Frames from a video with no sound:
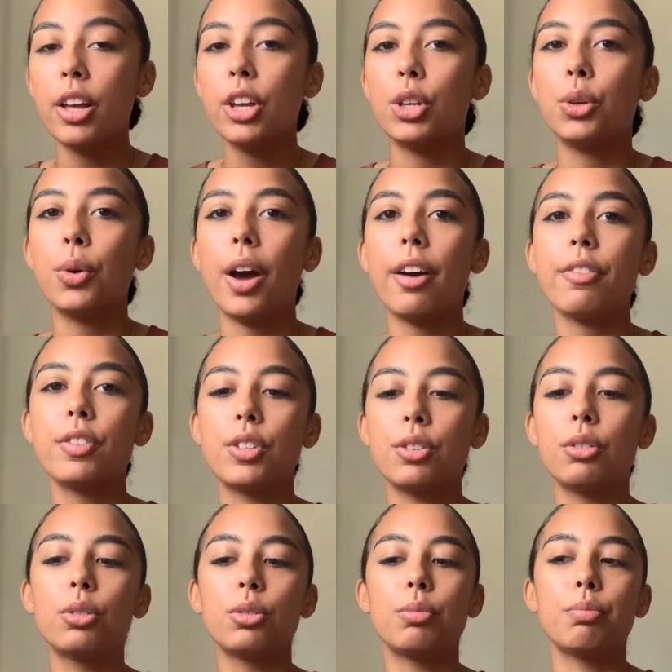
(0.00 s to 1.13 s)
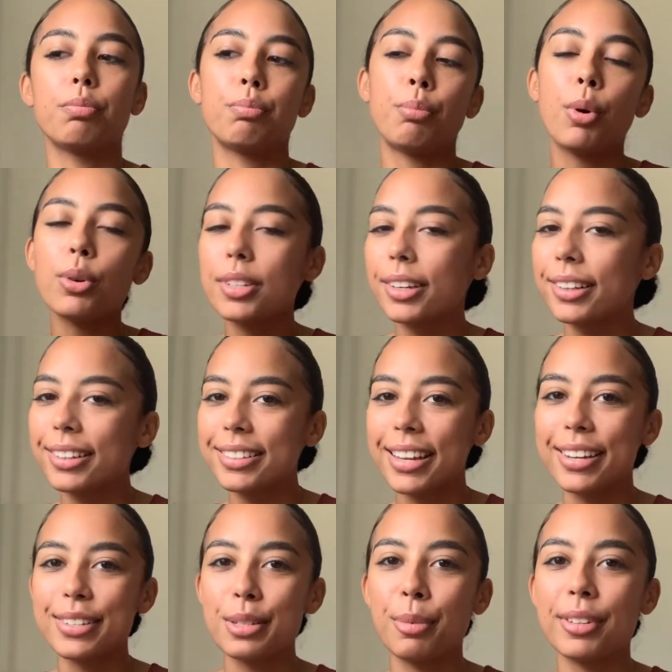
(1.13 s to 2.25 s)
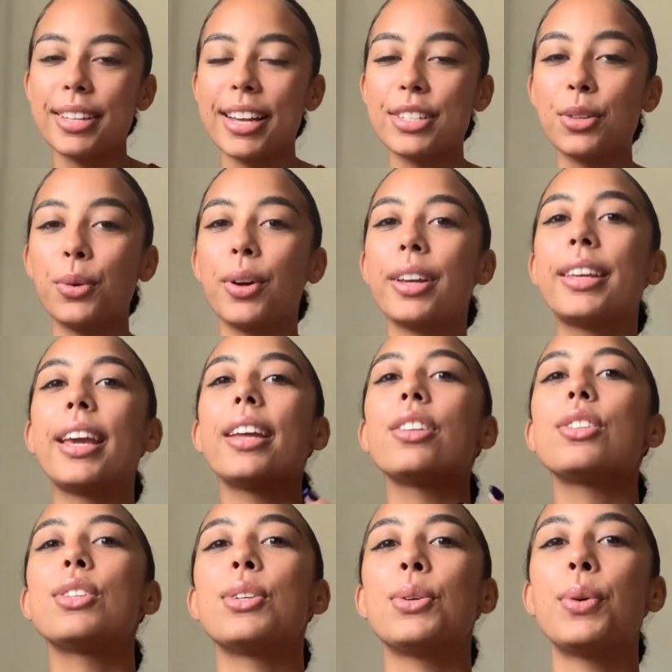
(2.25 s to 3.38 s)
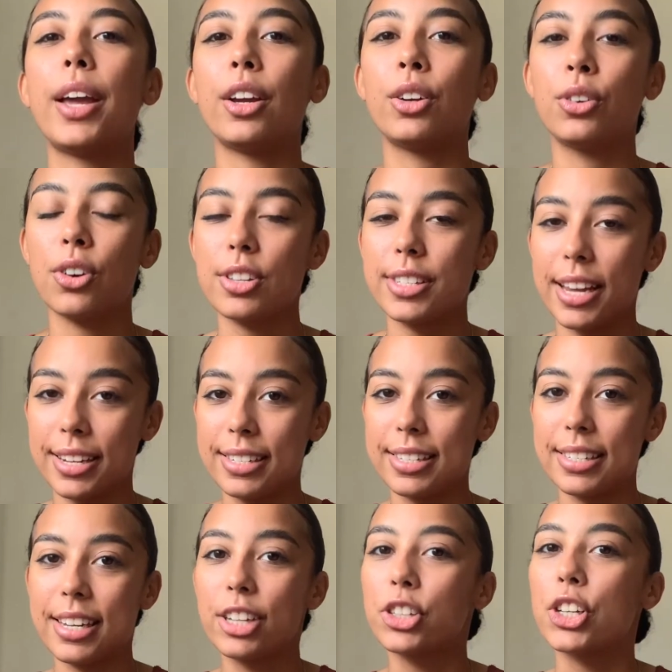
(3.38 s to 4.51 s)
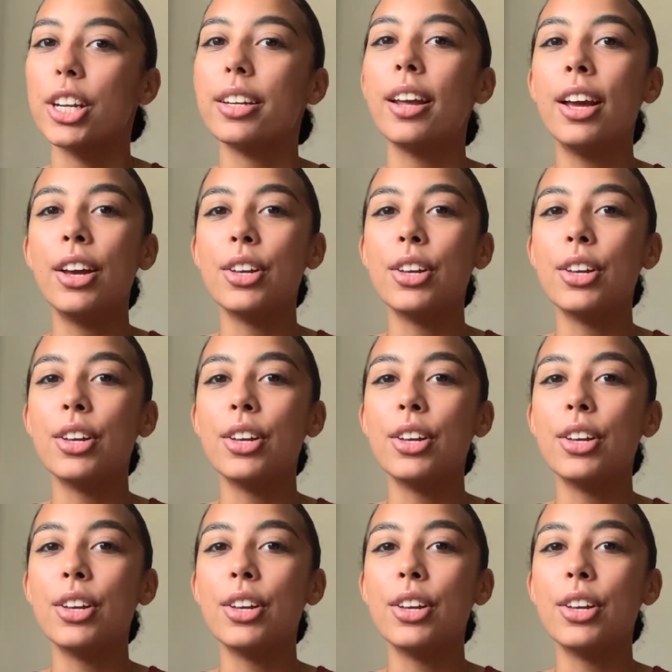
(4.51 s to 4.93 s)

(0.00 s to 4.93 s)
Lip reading: you have to most likely take a small taxi or get to a grand taxi station.